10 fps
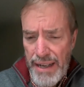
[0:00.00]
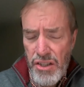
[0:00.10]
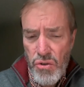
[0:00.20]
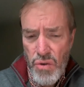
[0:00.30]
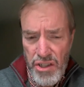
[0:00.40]

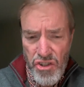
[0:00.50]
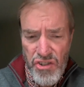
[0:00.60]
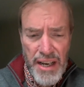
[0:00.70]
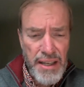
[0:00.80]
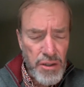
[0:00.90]
to
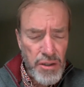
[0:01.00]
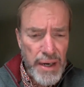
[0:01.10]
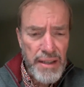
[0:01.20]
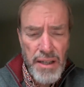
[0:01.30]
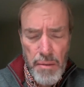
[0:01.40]
understand the
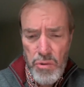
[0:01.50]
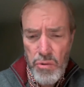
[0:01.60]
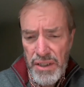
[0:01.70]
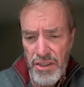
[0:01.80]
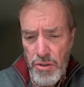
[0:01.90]
way the government
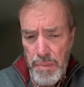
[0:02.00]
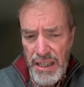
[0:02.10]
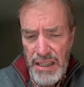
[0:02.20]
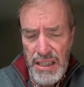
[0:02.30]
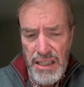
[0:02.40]
really
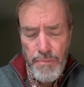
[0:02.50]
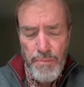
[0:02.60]
spends.